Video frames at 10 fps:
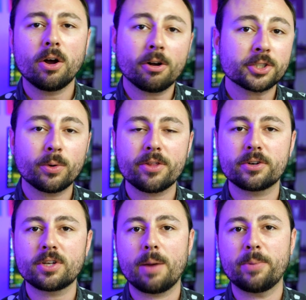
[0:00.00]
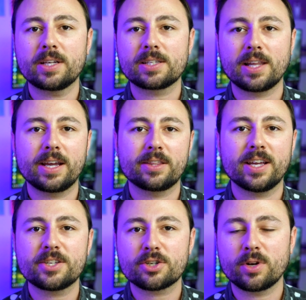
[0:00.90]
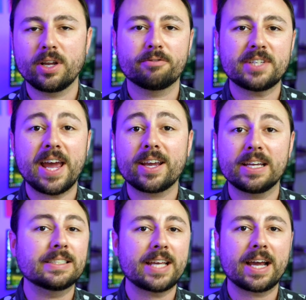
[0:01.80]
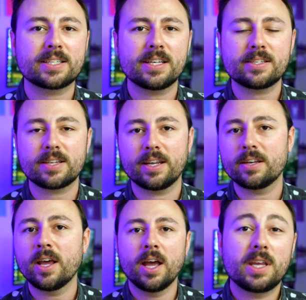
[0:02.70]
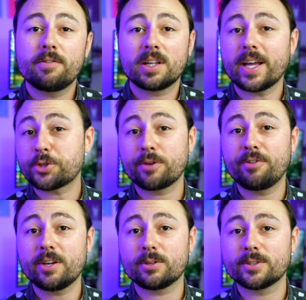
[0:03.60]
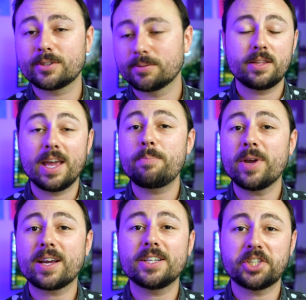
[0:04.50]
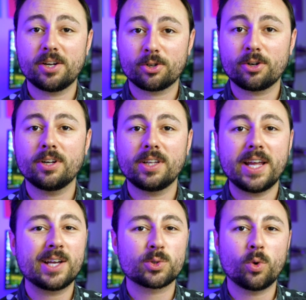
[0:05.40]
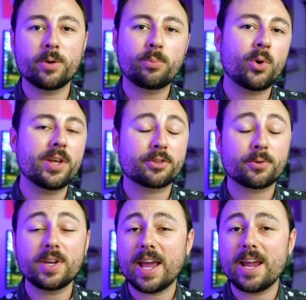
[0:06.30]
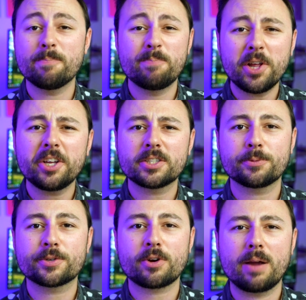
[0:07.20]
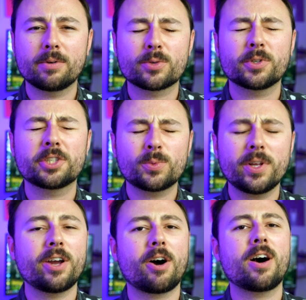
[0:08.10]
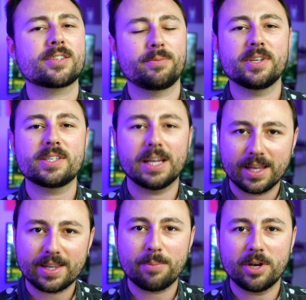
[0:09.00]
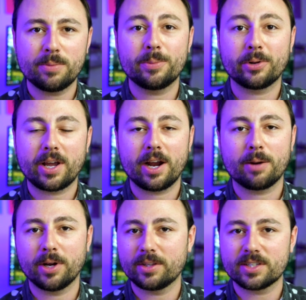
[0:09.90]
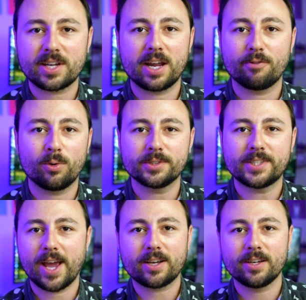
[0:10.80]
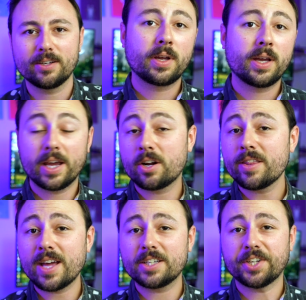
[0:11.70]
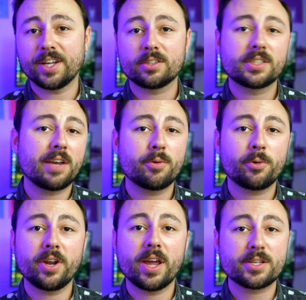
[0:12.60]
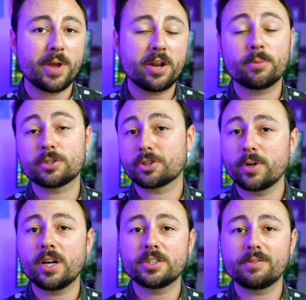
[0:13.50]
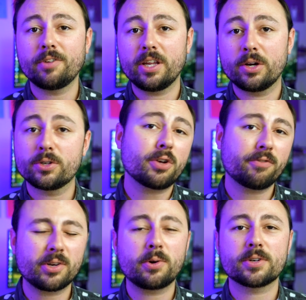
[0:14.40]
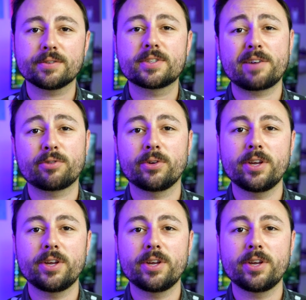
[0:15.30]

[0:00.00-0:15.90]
also other topics like the history of tech in Texas and even electric vehicles. The 8-Bit Guy channel currently has 1.38 million subscribers, which is really awesome to see that many people care about this kind of old tech. And on that channel, David Murray has made almost 300 videos over the course of several